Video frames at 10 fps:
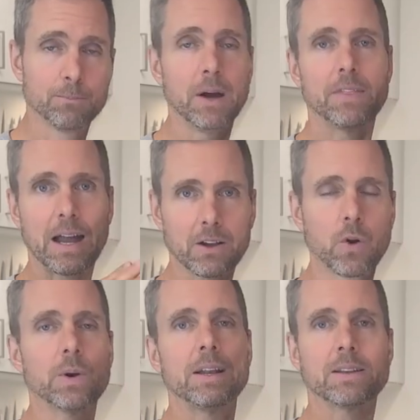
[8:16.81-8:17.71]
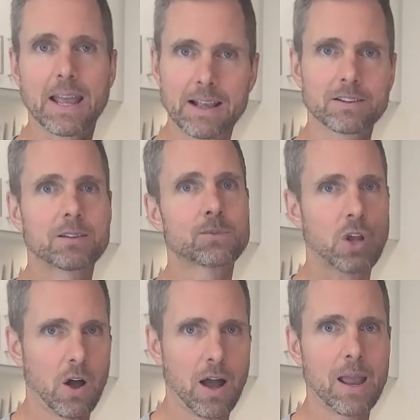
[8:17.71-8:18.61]
but that coating takes some
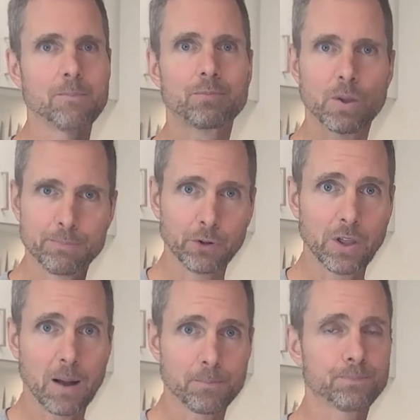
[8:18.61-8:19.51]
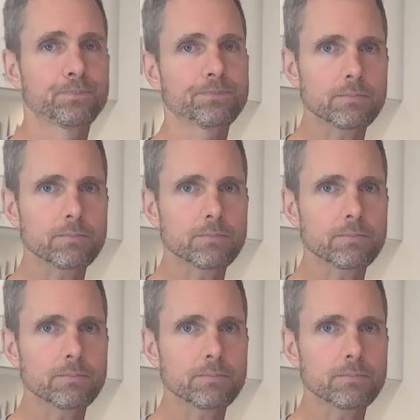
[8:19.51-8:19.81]
time to build up.